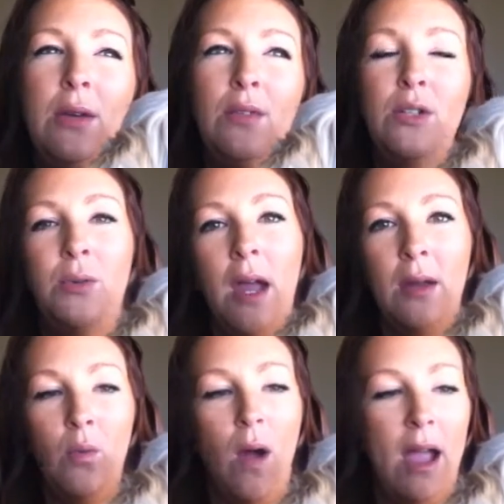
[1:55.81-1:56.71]
He was gray
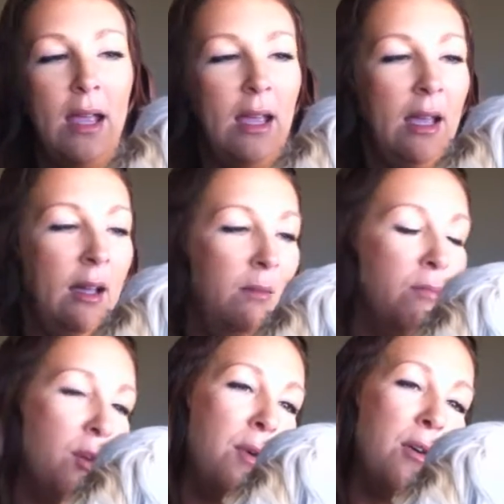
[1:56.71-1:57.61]
and white,
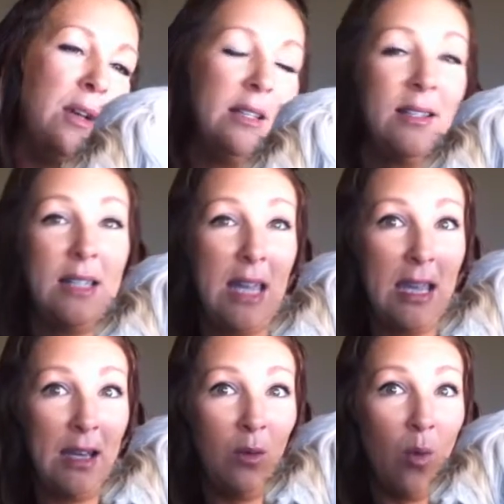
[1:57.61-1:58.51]
and Momo is
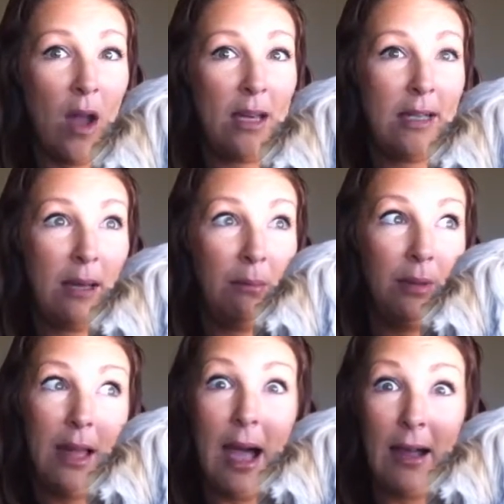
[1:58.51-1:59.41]
tan, white, and
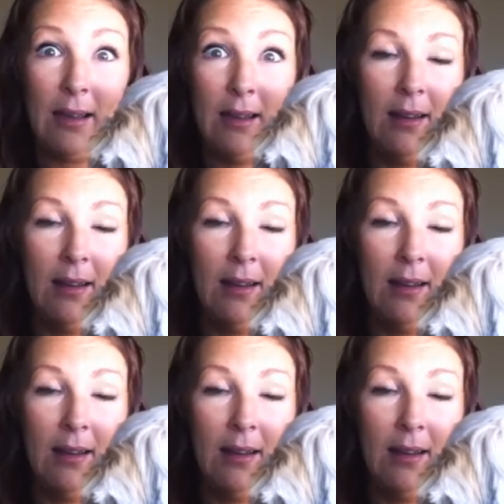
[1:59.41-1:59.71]
black.